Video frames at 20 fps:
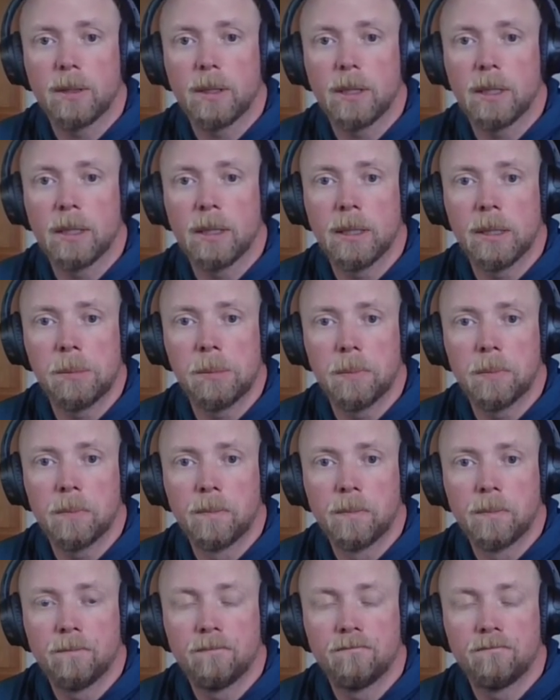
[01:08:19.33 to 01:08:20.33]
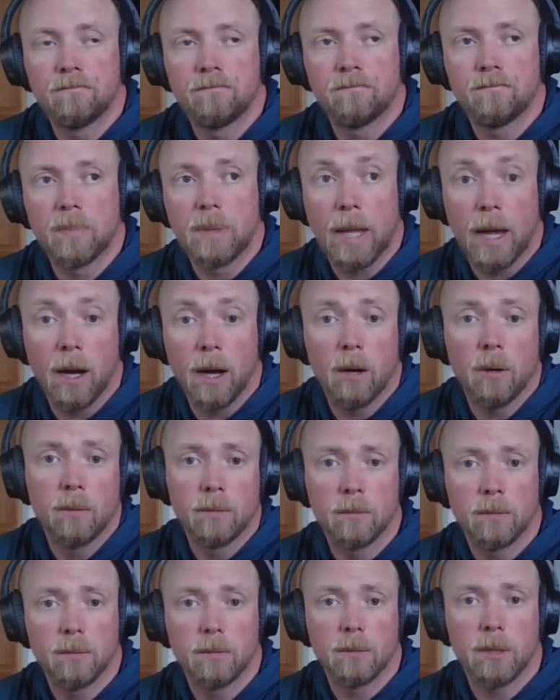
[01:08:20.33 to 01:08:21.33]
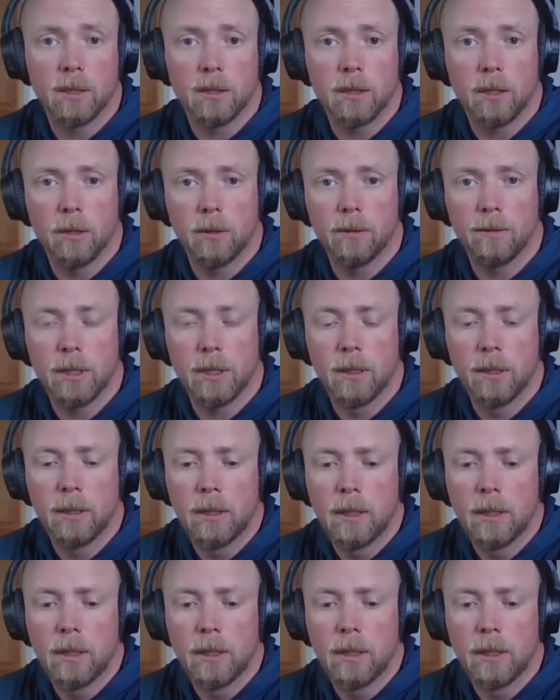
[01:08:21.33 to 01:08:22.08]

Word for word: um, now because of COVID.